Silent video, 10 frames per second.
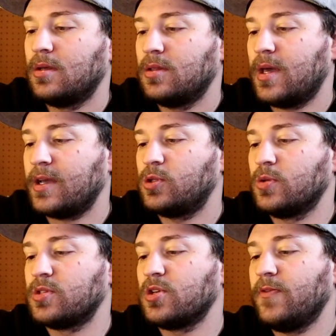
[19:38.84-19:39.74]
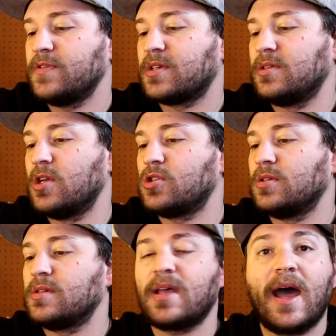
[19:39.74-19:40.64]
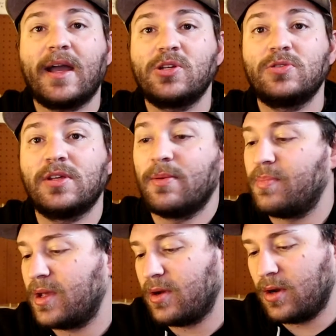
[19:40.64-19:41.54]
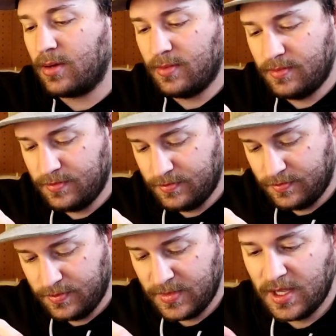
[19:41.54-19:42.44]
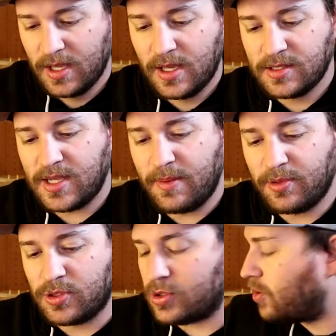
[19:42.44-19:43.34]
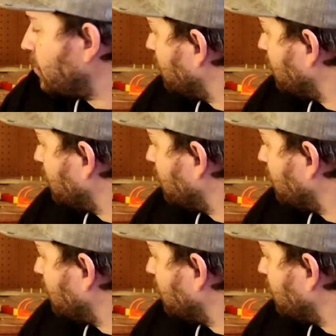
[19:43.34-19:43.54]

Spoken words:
the actual surface condition, is actually a better temperature